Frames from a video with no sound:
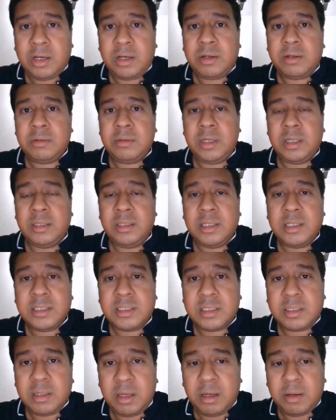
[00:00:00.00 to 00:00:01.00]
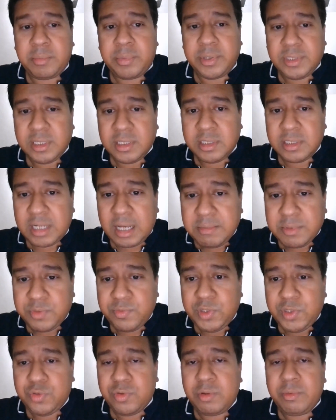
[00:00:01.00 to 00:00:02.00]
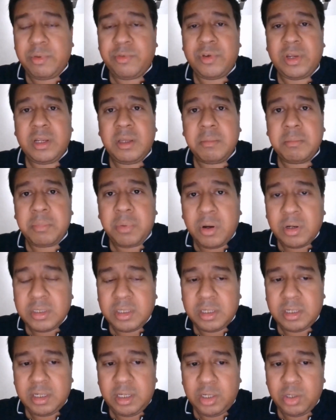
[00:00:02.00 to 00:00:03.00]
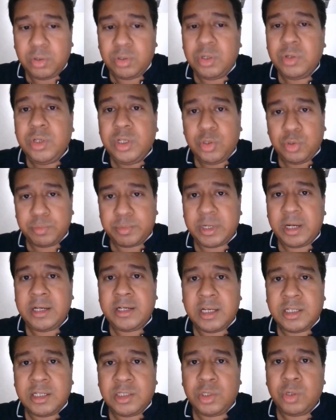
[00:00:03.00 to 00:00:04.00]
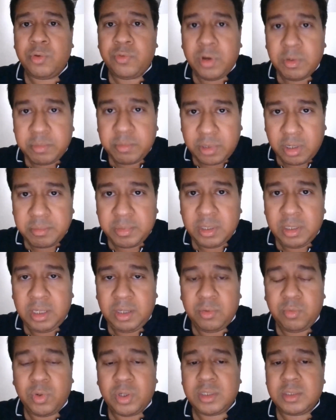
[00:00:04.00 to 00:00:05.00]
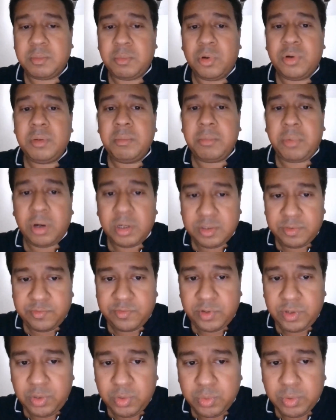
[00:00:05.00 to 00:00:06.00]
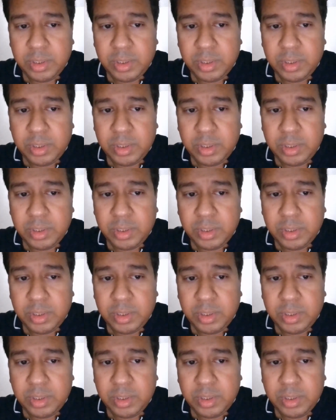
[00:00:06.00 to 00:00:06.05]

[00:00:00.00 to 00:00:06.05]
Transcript: in these pressing times, which will be very important. You need to prioritize your work properly. What's more important for you?